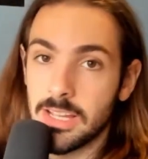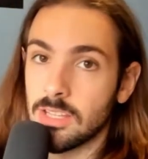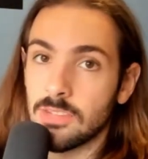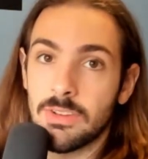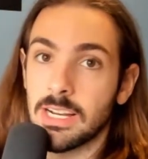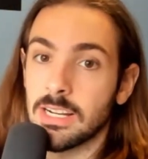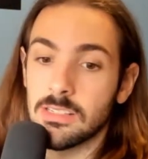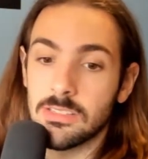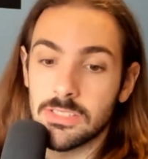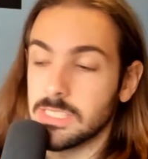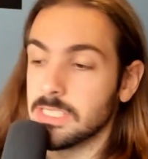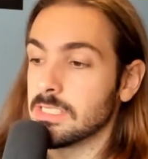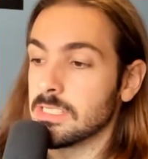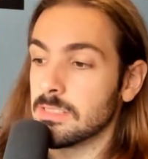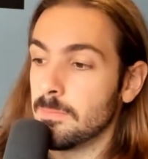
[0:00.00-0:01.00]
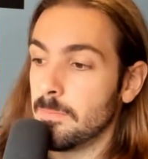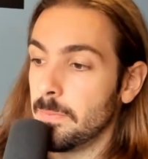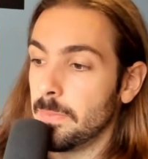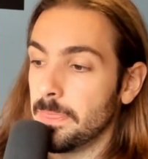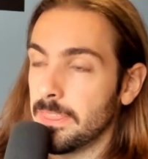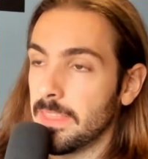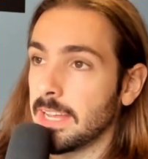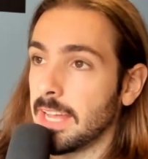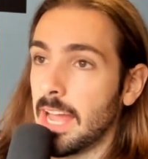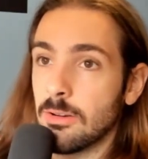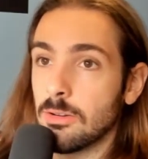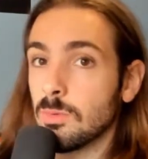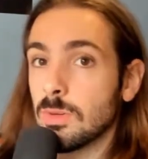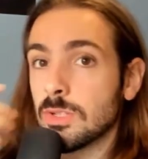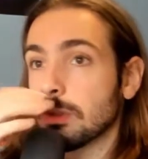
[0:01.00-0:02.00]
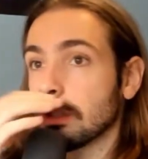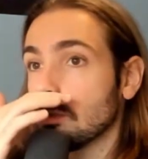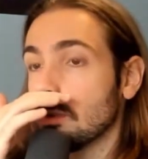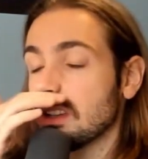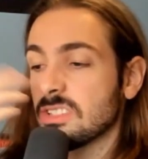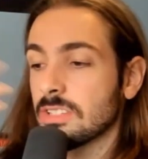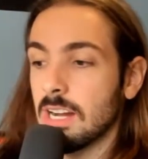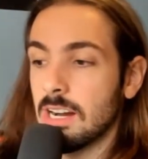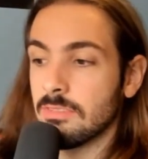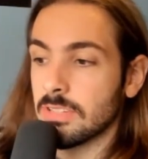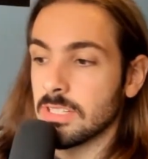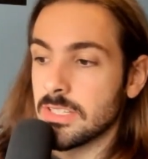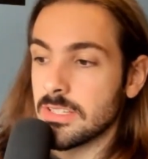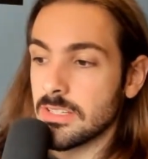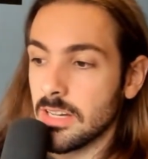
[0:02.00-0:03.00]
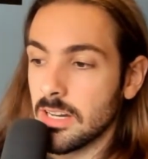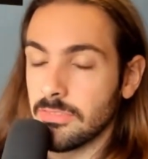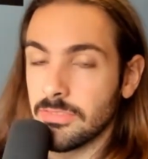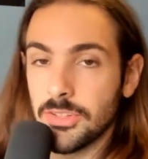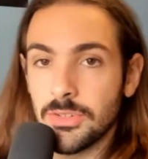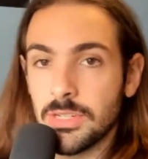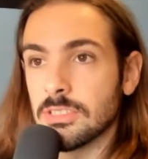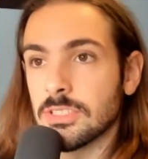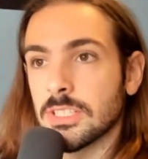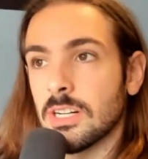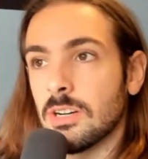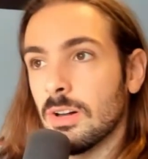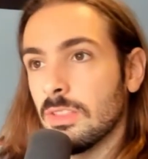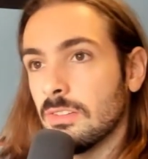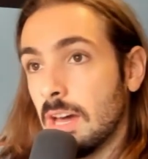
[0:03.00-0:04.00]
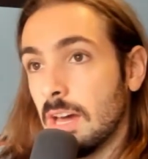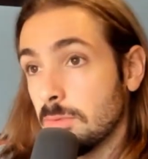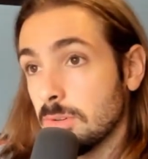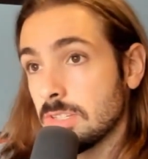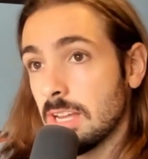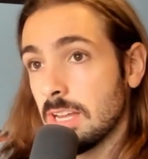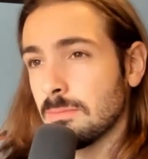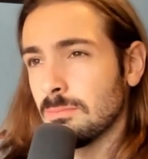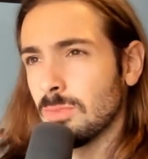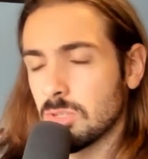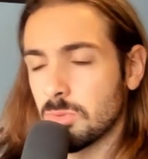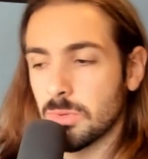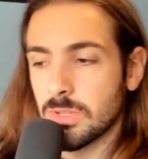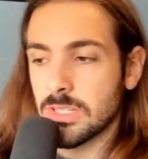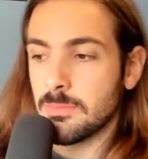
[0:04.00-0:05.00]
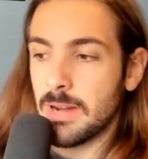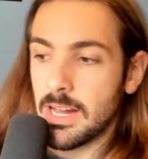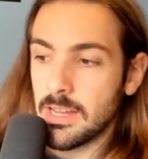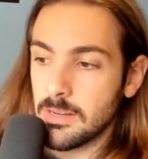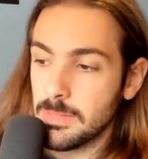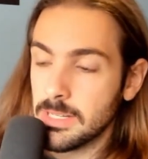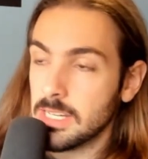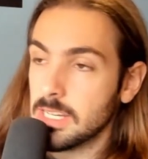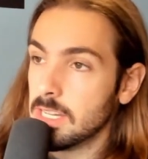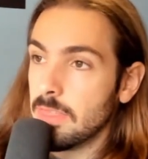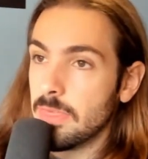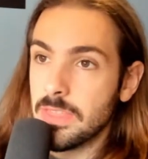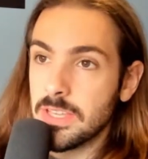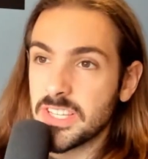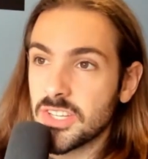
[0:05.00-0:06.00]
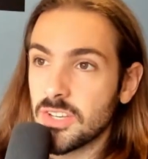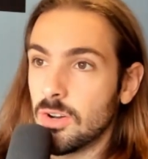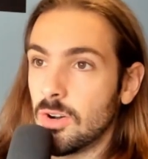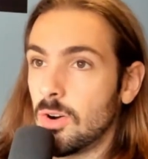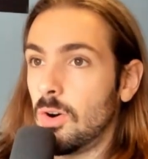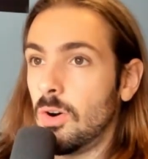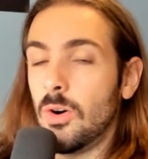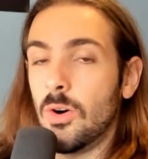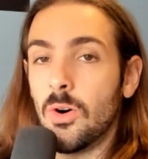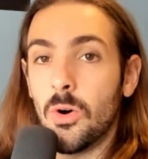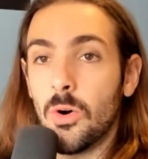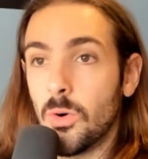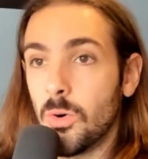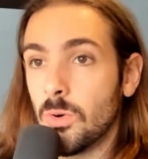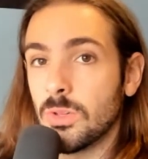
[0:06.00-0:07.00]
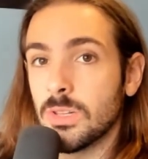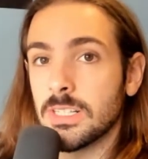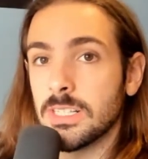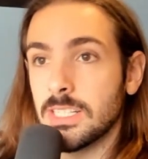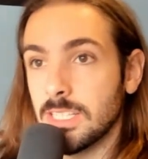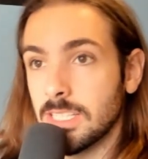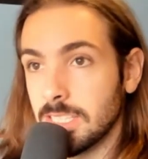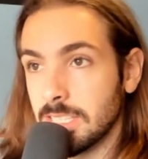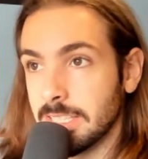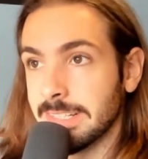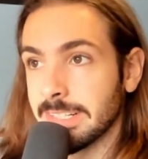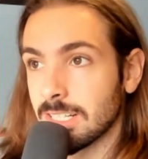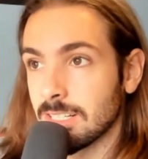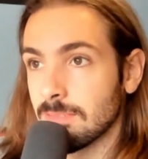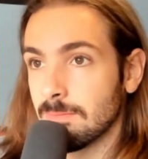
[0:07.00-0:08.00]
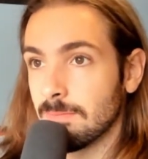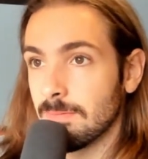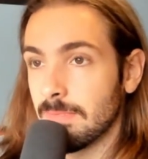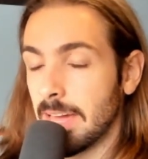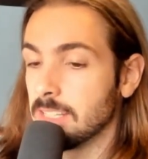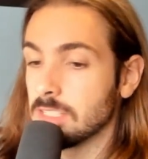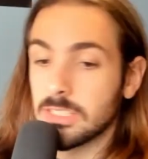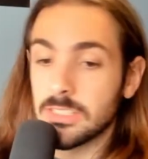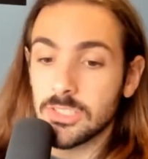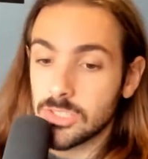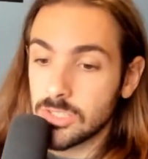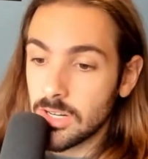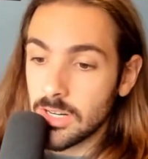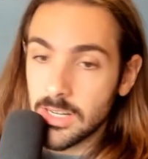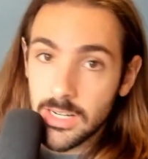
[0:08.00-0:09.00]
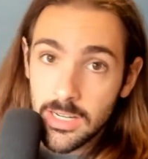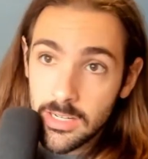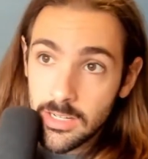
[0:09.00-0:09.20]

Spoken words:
regular season, like how it was with the Western Conference a few years ago. Although that was like more towards the bottom, this whole year, and it's going to start